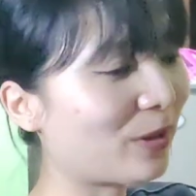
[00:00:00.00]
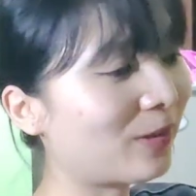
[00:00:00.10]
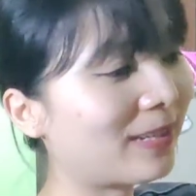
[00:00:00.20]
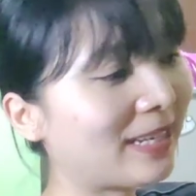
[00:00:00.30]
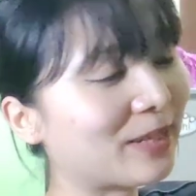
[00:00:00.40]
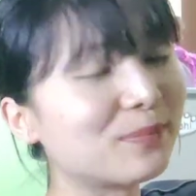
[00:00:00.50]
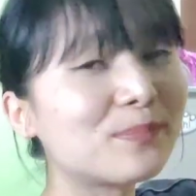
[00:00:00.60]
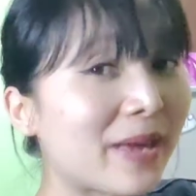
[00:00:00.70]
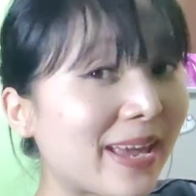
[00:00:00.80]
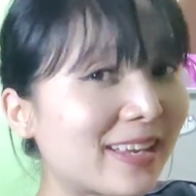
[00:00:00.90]
He's my
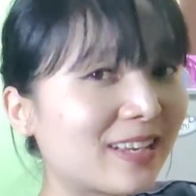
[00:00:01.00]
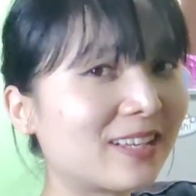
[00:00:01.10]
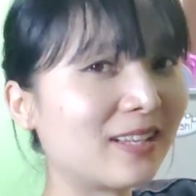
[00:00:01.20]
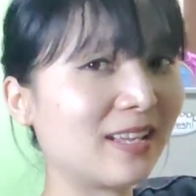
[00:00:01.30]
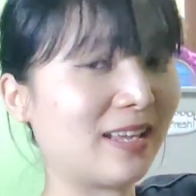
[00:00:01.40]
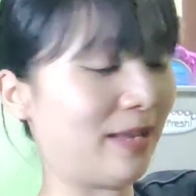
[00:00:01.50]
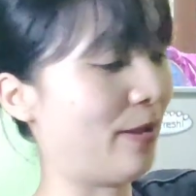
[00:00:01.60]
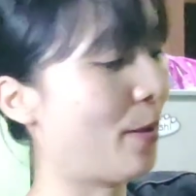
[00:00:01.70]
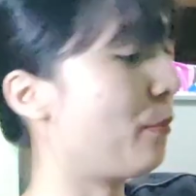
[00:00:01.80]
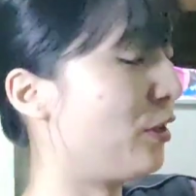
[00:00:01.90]
only companion,
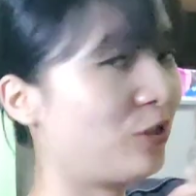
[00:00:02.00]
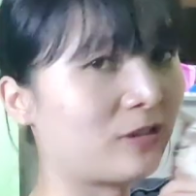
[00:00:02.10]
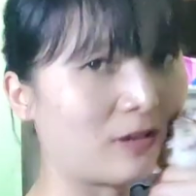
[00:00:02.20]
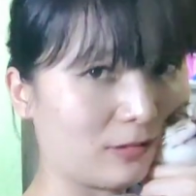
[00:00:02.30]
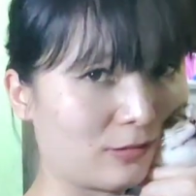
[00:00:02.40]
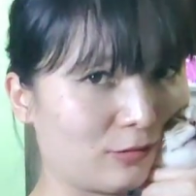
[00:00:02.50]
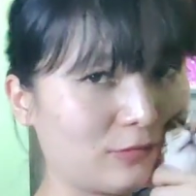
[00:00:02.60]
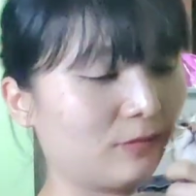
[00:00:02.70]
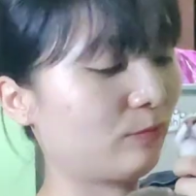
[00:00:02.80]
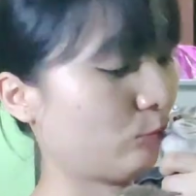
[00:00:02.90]
my
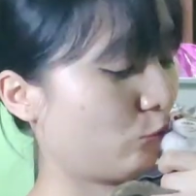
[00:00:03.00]
son.